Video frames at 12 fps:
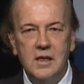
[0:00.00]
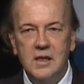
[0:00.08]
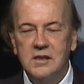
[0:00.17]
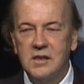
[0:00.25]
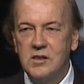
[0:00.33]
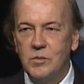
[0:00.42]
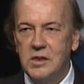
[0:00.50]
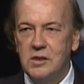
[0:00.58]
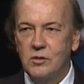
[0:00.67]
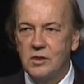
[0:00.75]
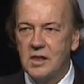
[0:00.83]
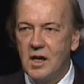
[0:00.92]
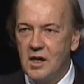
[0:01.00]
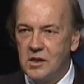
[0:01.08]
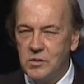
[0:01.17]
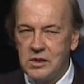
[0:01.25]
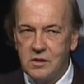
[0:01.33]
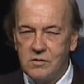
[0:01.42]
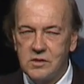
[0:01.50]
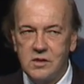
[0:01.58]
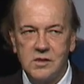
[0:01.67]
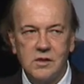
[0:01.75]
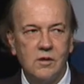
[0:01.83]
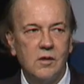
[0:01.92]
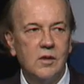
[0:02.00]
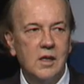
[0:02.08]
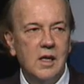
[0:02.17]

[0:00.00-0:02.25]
It doesn't mean your economy goes to zero.